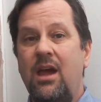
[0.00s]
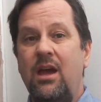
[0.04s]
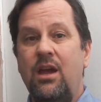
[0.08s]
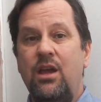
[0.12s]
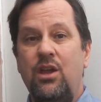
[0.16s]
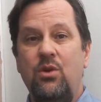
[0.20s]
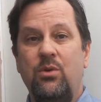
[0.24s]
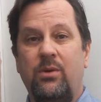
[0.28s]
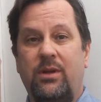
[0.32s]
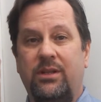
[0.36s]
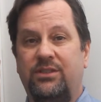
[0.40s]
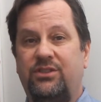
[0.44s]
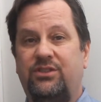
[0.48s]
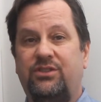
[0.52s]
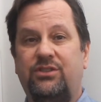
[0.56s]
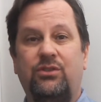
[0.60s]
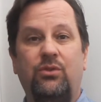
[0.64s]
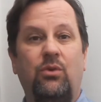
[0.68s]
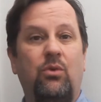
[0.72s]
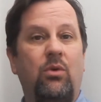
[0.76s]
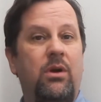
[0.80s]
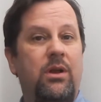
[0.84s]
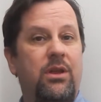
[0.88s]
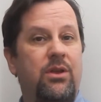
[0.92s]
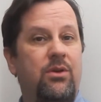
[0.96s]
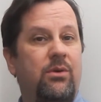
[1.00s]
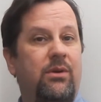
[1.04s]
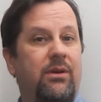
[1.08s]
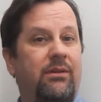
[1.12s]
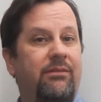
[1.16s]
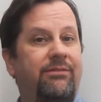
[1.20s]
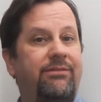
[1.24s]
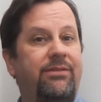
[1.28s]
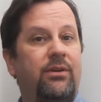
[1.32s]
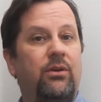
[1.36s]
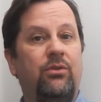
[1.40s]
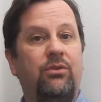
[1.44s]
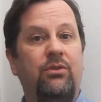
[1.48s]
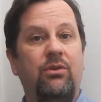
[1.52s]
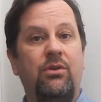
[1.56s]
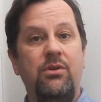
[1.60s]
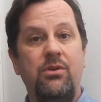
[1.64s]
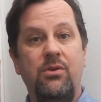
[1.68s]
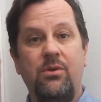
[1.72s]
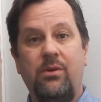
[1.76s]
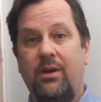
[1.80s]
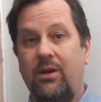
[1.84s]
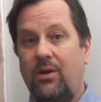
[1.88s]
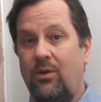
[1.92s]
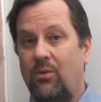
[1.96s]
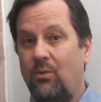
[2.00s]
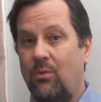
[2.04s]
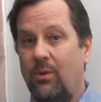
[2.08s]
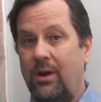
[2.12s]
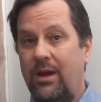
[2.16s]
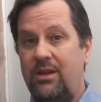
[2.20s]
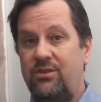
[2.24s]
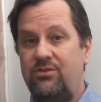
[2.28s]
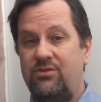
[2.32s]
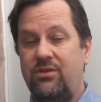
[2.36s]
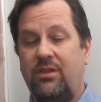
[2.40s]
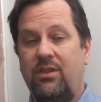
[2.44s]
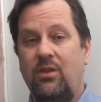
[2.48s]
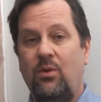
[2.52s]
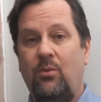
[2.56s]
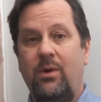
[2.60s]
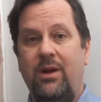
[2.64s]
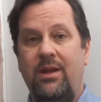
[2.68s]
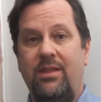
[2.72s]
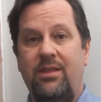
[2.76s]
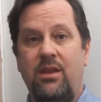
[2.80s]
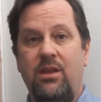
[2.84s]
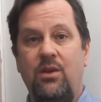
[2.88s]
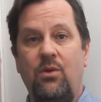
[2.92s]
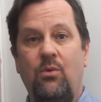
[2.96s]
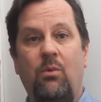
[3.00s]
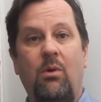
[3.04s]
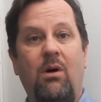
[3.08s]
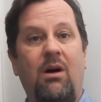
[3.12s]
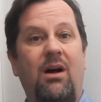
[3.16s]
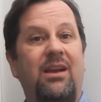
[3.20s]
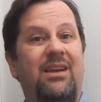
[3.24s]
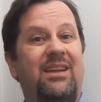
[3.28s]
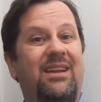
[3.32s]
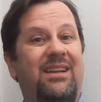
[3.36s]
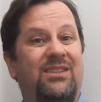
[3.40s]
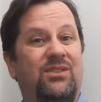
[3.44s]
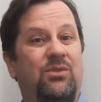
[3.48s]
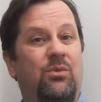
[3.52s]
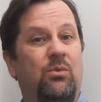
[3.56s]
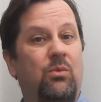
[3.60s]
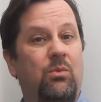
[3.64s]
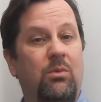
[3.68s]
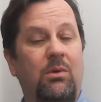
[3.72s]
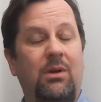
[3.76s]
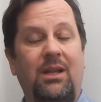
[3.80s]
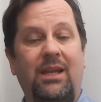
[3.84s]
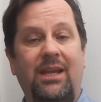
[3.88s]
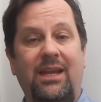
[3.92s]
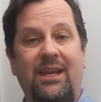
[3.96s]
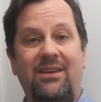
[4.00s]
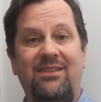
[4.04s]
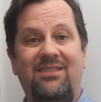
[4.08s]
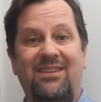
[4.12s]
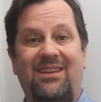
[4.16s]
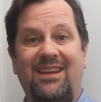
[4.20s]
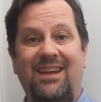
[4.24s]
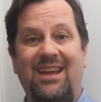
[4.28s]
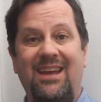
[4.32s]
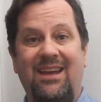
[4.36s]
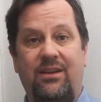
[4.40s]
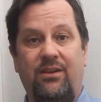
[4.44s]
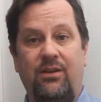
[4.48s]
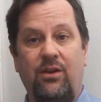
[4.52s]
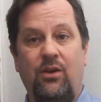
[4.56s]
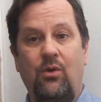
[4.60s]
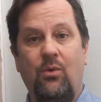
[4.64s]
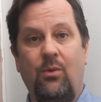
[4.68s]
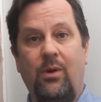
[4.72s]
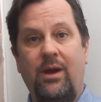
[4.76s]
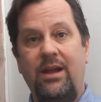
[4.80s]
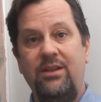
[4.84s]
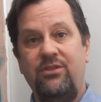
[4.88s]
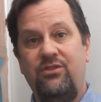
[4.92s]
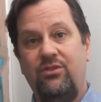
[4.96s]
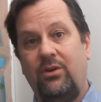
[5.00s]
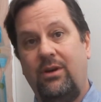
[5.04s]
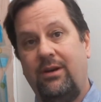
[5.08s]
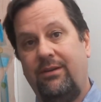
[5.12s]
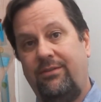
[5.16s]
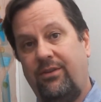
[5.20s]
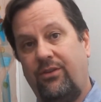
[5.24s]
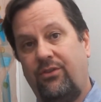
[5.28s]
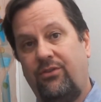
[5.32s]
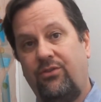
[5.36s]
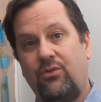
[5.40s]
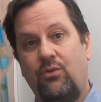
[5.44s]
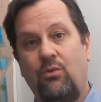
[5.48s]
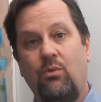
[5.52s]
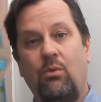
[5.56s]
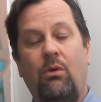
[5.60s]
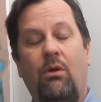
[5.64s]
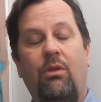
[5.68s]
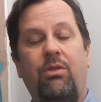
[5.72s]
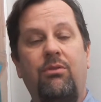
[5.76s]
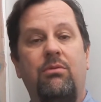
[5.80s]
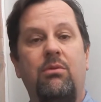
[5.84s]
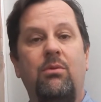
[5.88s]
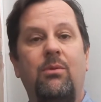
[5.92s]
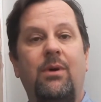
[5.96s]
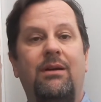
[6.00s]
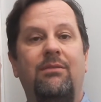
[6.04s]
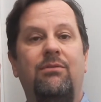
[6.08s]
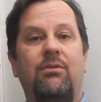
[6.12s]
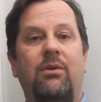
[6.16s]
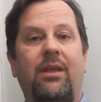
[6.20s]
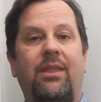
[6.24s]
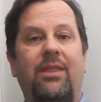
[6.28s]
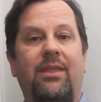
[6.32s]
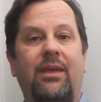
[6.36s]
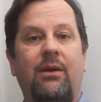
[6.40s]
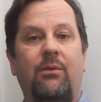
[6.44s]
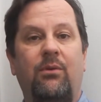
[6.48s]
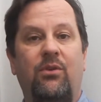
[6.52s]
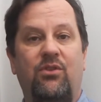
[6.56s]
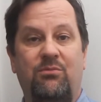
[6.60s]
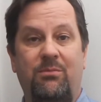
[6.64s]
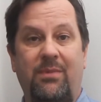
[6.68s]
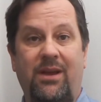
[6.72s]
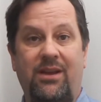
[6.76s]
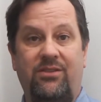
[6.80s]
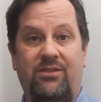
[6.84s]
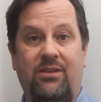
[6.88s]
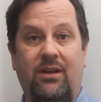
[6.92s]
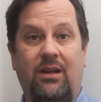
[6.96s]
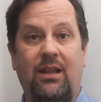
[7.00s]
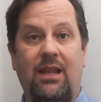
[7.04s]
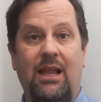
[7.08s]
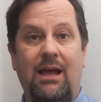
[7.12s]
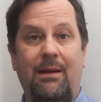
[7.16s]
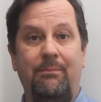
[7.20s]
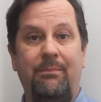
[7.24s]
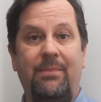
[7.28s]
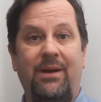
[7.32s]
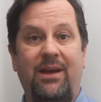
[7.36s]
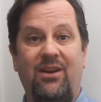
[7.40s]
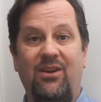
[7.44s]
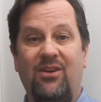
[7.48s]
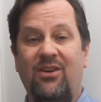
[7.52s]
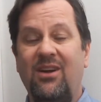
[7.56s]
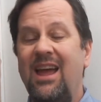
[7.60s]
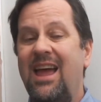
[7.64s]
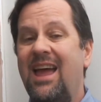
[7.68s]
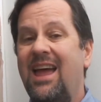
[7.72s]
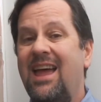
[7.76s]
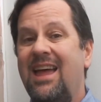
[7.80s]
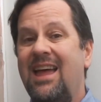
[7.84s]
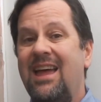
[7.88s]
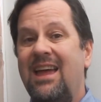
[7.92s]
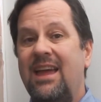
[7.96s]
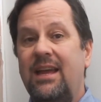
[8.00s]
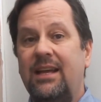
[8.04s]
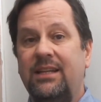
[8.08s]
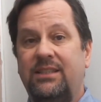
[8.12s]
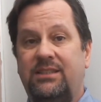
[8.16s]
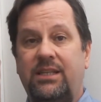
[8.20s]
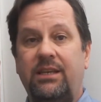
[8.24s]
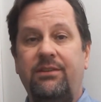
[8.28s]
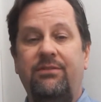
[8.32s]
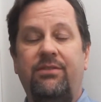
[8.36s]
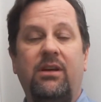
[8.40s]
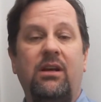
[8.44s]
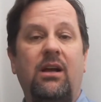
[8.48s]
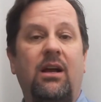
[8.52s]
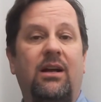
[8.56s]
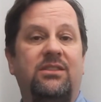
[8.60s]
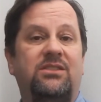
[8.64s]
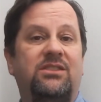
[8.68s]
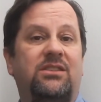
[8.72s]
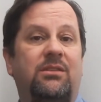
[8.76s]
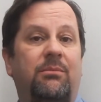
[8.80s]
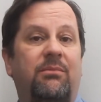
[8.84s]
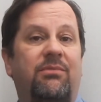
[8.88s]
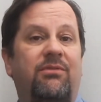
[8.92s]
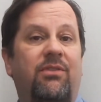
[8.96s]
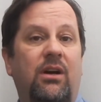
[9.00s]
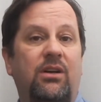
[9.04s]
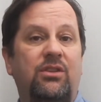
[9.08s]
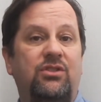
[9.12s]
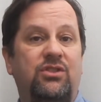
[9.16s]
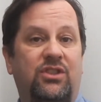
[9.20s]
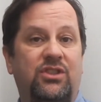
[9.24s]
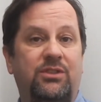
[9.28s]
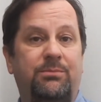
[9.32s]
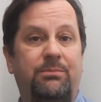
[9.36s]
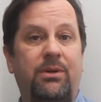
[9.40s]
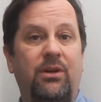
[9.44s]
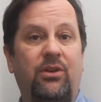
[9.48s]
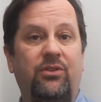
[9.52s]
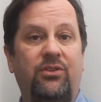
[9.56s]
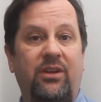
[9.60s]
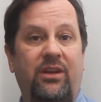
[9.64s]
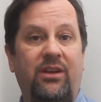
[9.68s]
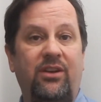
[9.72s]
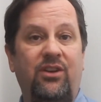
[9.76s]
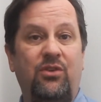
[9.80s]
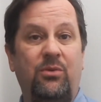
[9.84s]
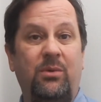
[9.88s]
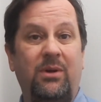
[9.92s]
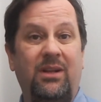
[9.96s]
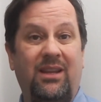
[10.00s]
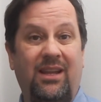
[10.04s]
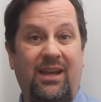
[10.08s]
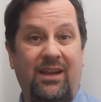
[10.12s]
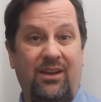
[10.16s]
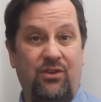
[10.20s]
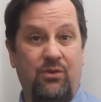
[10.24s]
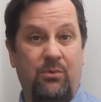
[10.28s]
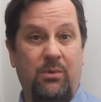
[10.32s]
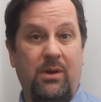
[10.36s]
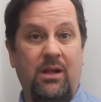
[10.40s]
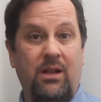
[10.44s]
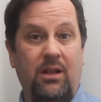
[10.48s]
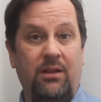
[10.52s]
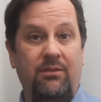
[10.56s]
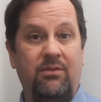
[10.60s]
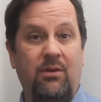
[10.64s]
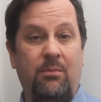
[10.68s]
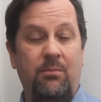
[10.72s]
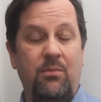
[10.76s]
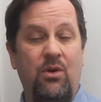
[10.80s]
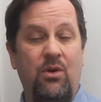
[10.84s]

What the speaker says: You can sort, you can filter, you can arrange it the way that you want. It's really easy to get to grades. You don't have to scroll through everything, which makes it a lot better. It's even got some functions built into it, like directly from